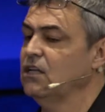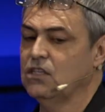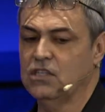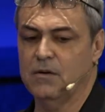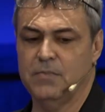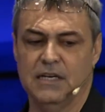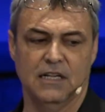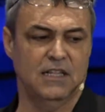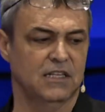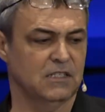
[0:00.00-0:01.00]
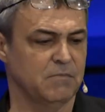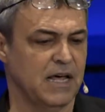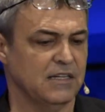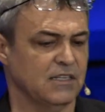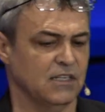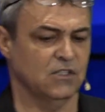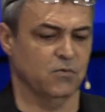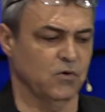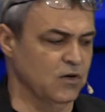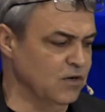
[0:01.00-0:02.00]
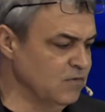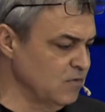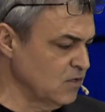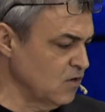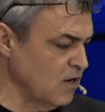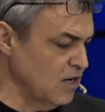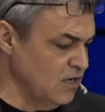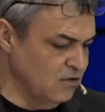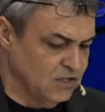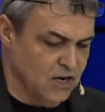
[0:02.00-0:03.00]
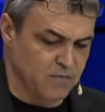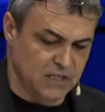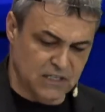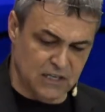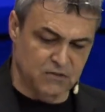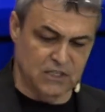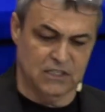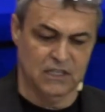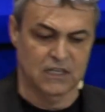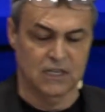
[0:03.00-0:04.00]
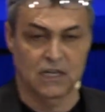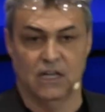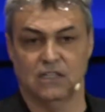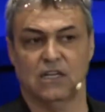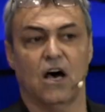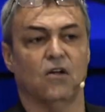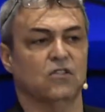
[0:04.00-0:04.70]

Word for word: jump into this message. We're starting a new sermon series. It's called